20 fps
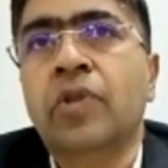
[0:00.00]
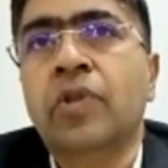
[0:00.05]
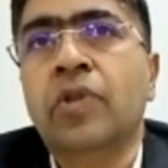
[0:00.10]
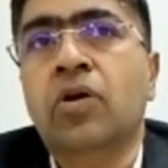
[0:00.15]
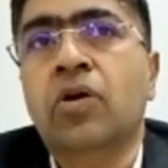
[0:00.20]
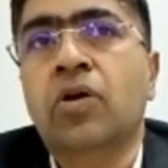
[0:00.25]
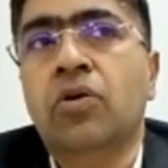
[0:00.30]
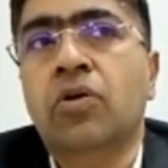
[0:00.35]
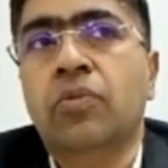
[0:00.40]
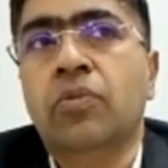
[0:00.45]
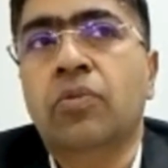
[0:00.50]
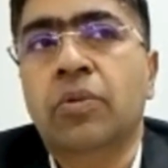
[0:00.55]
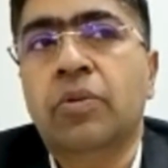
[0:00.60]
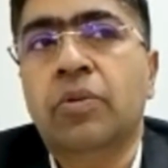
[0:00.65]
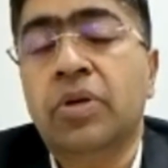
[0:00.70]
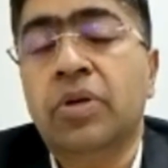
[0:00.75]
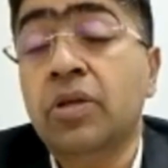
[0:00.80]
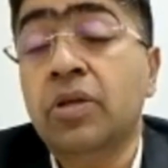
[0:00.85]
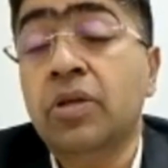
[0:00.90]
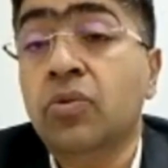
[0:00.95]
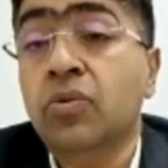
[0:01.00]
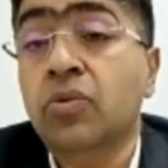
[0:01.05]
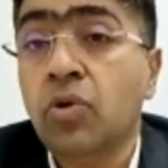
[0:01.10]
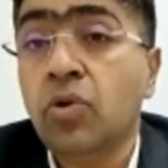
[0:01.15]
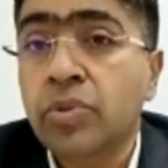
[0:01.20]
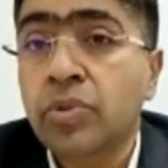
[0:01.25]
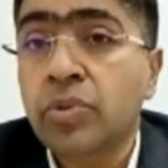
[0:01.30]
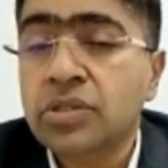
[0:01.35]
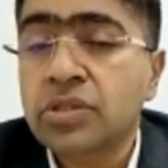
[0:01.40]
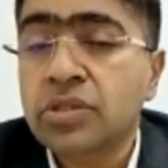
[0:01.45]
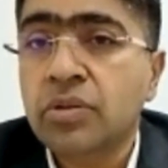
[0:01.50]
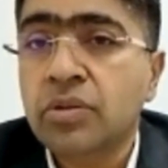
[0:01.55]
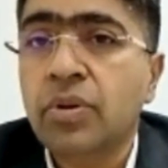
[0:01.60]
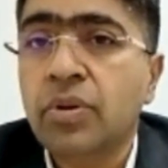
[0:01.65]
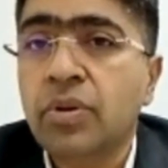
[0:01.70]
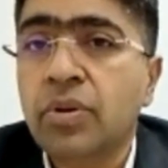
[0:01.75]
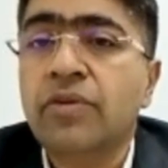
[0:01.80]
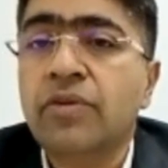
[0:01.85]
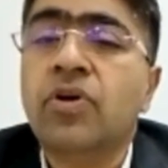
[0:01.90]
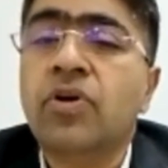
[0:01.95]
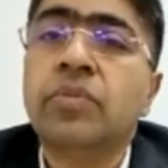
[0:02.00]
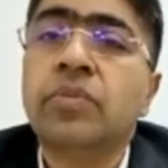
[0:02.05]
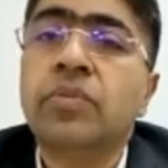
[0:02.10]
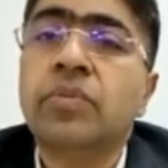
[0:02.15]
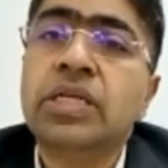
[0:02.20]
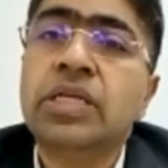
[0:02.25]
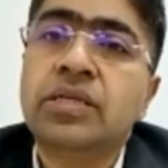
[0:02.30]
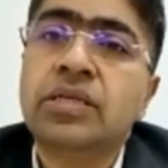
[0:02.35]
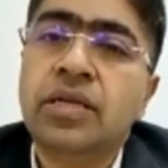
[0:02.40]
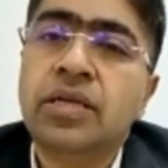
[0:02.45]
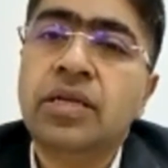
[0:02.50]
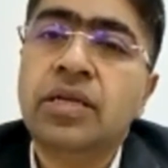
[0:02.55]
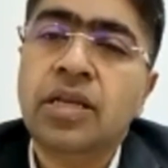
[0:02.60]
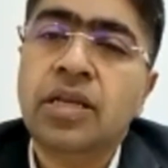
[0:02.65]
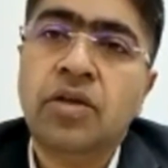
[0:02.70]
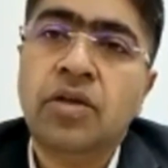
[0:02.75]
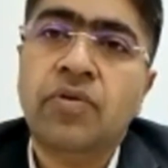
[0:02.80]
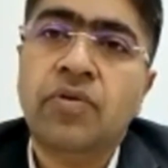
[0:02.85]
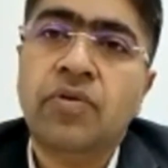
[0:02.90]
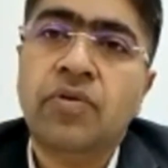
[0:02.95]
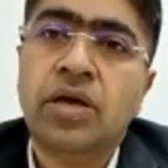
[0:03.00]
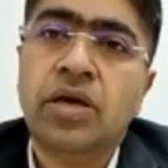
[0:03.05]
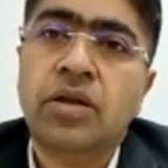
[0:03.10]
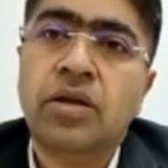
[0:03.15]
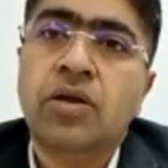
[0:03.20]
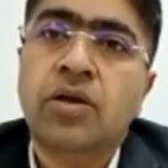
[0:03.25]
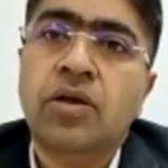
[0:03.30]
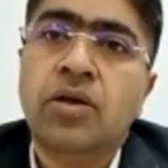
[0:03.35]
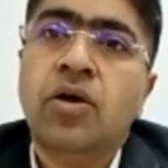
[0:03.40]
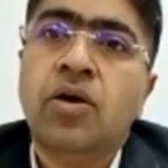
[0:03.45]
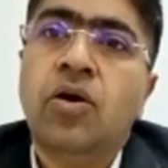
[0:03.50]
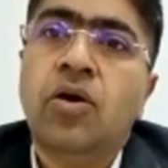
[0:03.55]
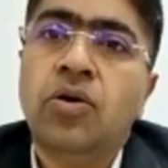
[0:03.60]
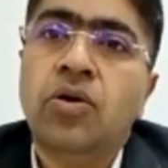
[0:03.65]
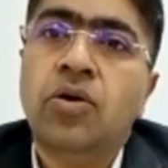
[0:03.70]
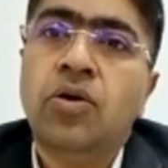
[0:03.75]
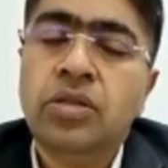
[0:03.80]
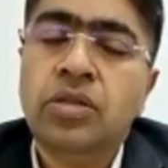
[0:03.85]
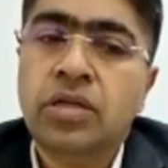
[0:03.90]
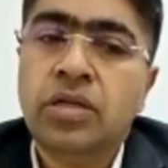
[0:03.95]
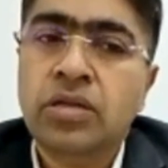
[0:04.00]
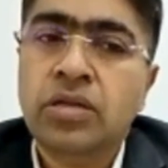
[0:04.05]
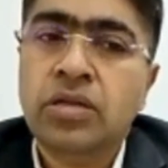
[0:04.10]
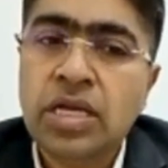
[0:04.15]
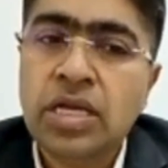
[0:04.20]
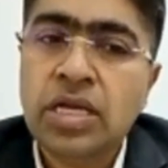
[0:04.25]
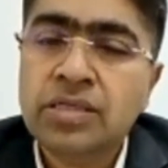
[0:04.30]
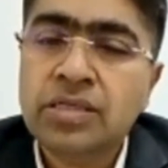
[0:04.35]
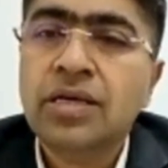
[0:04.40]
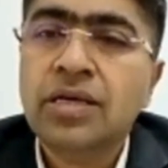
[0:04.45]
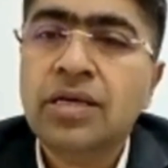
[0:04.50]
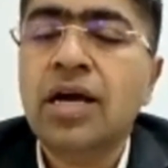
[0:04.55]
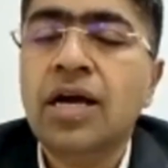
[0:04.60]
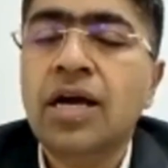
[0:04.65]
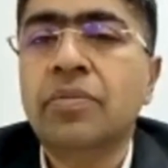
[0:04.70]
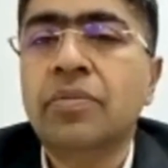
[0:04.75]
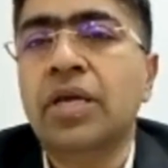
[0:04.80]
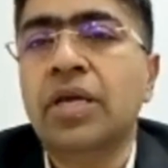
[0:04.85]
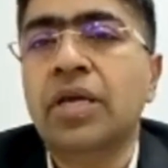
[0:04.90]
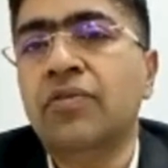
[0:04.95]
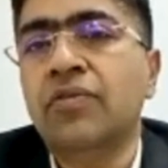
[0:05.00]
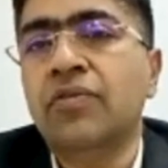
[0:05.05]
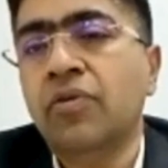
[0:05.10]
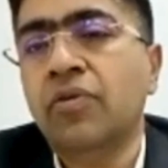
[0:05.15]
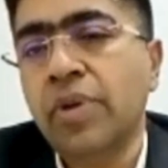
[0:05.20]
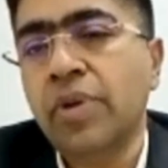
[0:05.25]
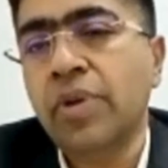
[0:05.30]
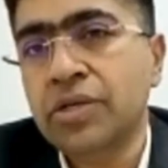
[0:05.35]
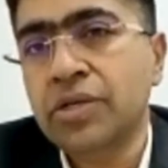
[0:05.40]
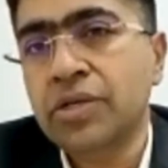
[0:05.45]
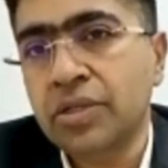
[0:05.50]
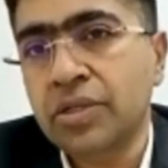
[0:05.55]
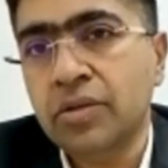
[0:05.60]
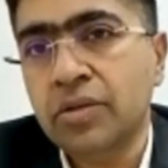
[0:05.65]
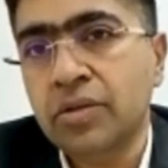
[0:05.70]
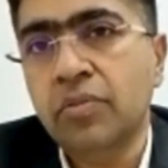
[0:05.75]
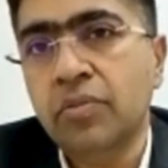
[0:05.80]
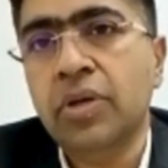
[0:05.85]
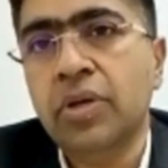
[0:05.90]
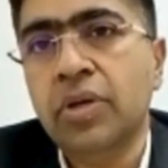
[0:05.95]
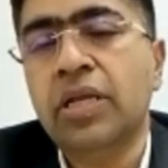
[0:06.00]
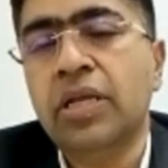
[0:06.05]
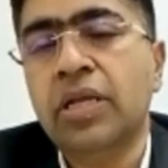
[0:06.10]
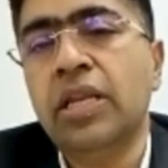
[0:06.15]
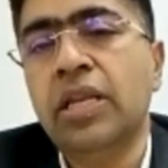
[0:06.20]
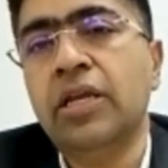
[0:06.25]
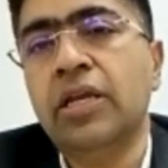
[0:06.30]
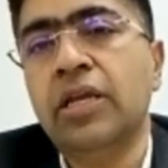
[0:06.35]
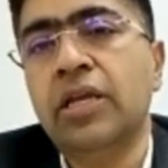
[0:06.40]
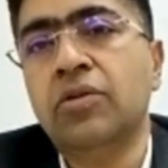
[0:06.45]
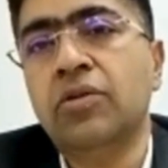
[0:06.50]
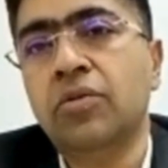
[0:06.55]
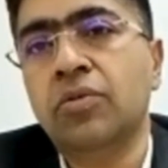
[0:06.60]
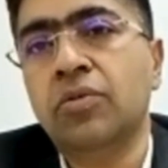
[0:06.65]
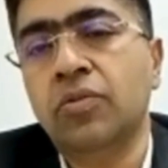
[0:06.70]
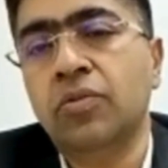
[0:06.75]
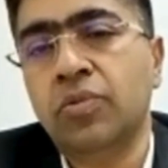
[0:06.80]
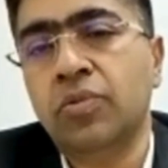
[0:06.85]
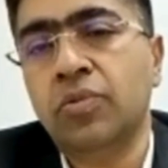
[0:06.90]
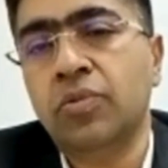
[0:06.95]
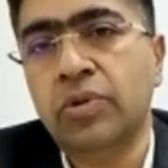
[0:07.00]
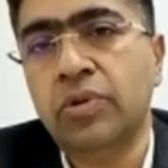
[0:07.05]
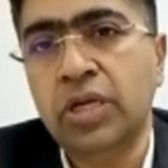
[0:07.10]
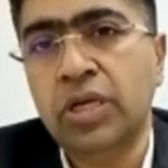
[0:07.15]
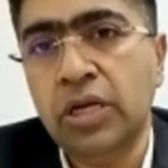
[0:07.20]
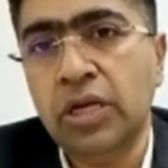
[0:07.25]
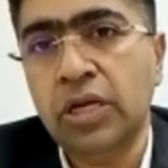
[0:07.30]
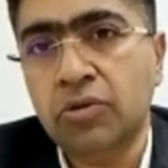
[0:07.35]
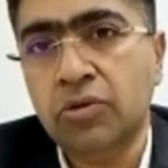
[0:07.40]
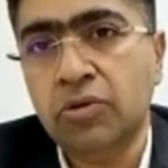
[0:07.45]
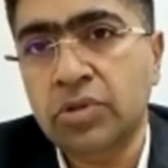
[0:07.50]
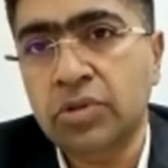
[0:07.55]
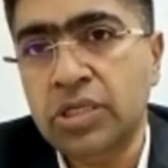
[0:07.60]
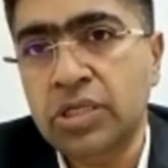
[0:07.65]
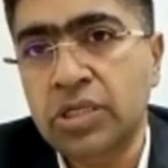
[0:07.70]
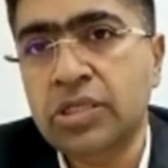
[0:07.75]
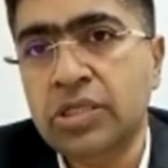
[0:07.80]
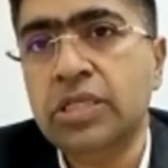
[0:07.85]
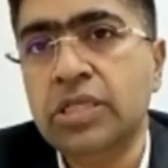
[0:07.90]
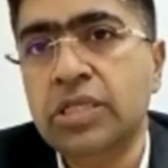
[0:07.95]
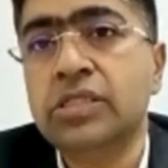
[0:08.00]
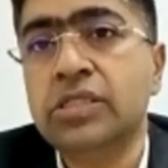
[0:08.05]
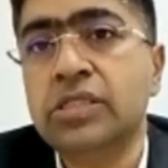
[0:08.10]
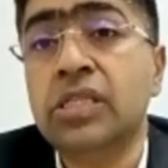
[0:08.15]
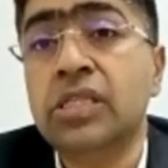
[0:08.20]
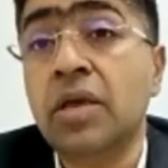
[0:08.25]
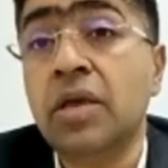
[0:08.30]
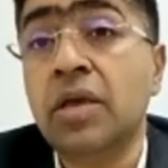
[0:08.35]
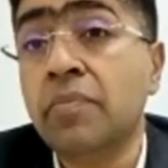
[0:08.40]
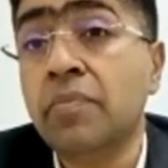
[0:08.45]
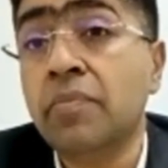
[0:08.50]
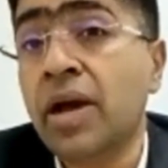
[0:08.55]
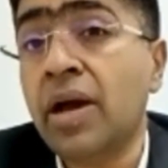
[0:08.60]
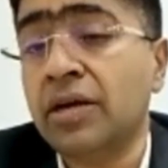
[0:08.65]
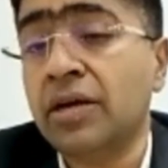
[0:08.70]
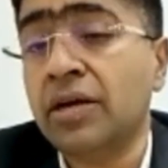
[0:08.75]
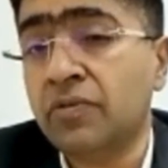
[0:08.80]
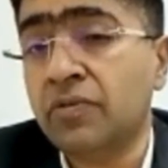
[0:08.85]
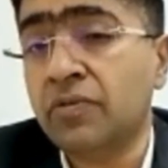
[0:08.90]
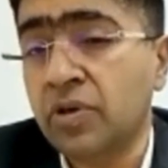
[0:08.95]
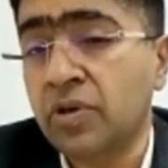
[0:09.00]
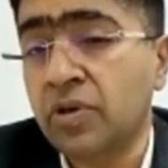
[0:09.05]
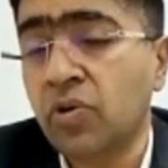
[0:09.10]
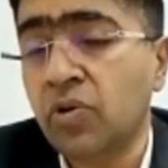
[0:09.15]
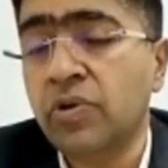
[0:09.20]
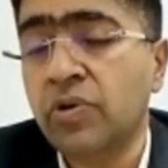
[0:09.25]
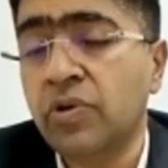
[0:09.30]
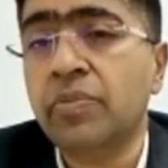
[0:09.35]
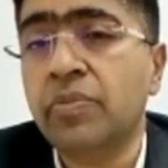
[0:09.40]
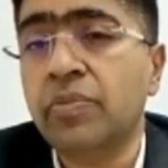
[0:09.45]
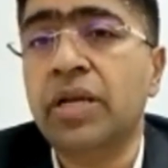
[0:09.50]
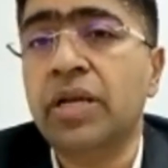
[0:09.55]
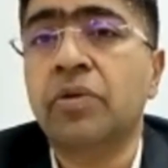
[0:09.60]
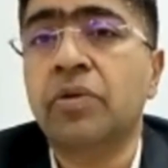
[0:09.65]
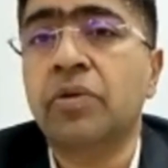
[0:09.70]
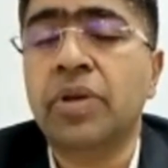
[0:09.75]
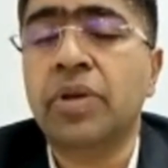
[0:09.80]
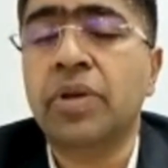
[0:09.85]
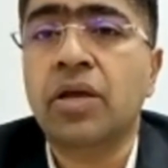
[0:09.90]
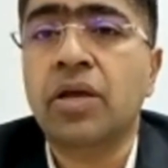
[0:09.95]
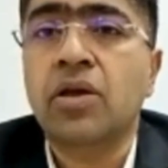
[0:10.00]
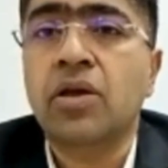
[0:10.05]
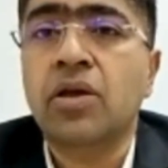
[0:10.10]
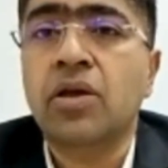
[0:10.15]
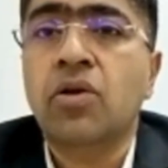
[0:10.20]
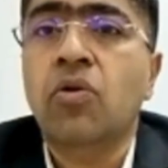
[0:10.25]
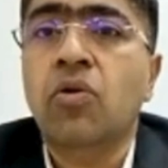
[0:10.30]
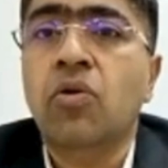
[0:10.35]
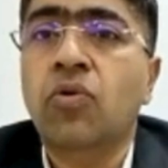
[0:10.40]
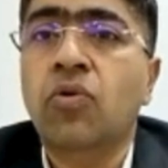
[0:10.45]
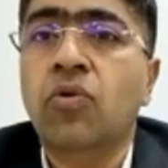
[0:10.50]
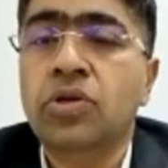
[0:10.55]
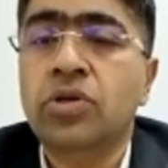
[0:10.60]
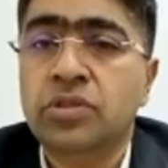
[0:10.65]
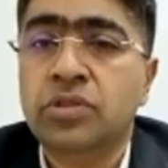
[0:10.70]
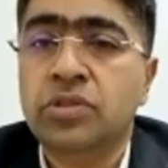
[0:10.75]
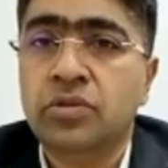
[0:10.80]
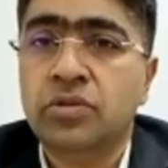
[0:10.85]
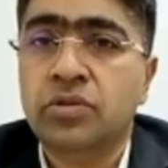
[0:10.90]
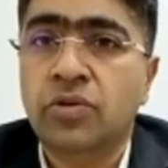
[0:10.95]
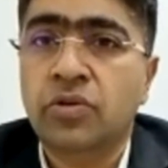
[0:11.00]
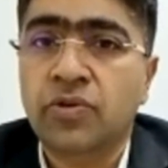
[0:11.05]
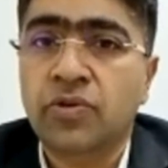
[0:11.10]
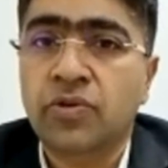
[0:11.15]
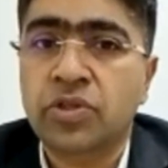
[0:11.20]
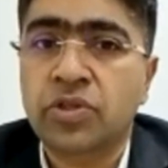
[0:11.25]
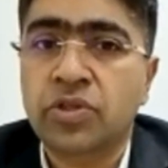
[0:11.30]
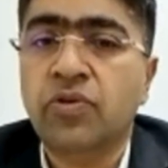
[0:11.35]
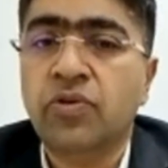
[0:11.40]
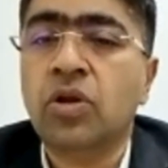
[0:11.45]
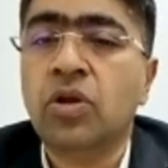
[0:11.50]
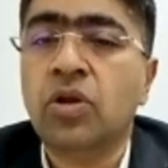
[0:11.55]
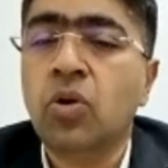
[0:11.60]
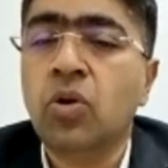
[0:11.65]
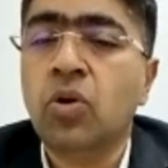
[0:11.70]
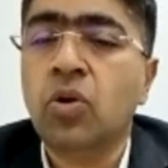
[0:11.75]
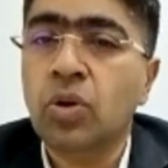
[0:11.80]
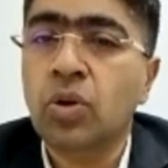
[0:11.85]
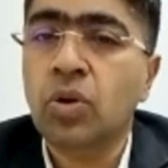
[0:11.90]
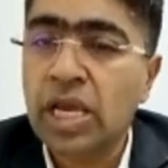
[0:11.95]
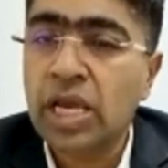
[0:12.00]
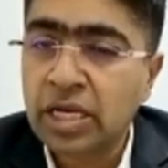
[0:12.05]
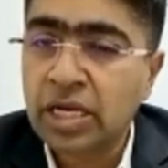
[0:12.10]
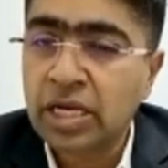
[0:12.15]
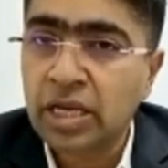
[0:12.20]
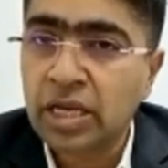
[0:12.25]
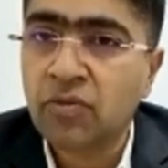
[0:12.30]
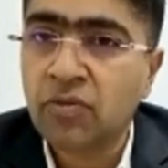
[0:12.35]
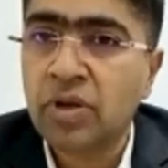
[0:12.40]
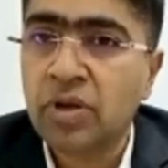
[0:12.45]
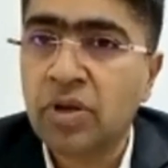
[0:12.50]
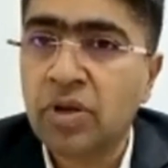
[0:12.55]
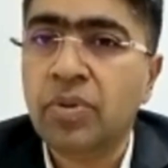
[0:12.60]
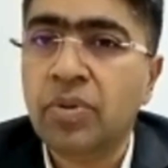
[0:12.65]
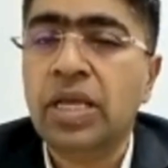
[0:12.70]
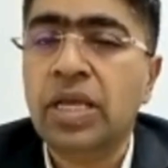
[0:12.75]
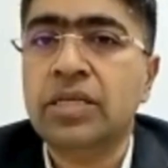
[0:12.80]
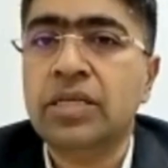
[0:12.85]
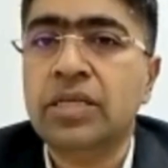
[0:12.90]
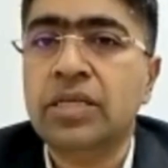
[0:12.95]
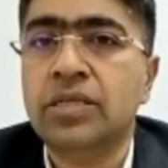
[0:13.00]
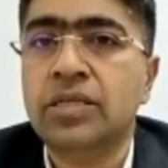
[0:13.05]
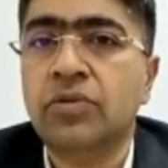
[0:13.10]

or pretty robust platform internally, where all the real-time information pertaining to these changes and the impact of the COVID pandemic was first of all collated in one place.